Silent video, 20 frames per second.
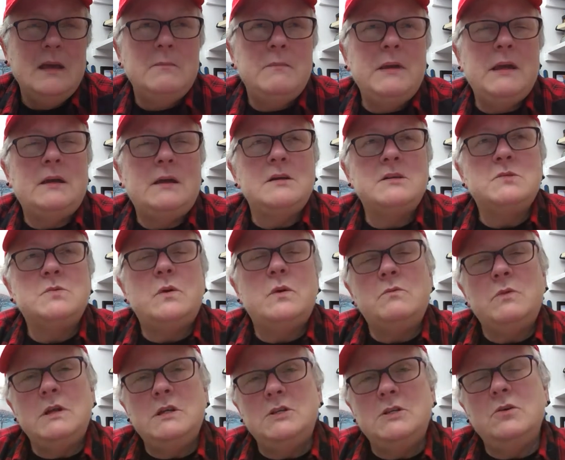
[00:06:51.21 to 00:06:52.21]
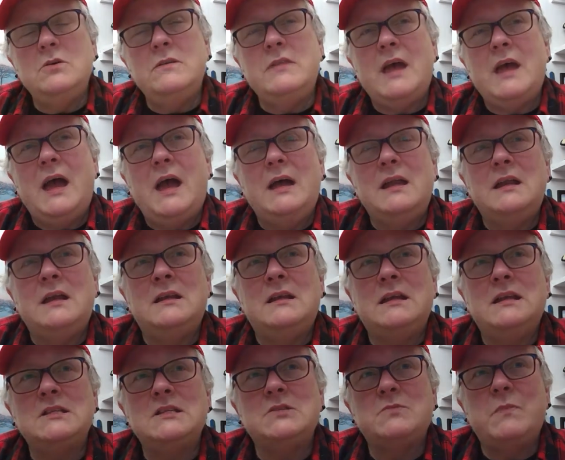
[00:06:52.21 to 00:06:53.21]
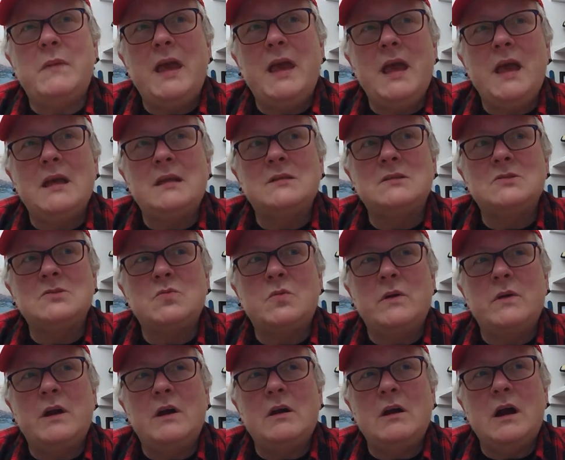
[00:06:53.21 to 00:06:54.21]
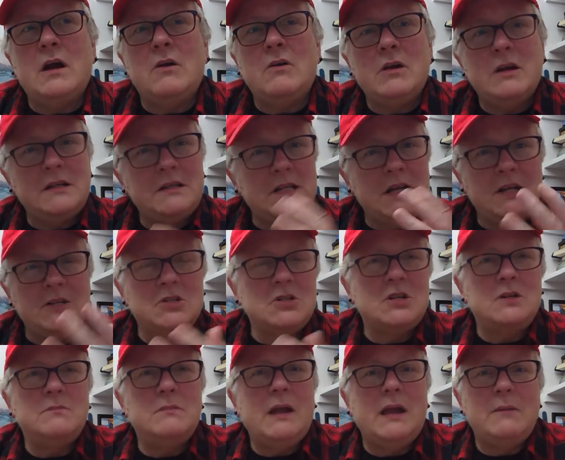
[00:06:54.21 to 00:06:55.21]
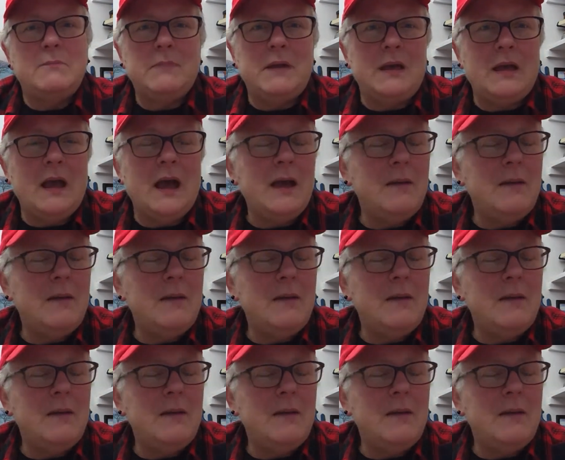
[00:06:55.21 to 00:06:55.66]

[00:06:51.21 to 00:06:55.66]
because when we do that, it expands where our attention might be.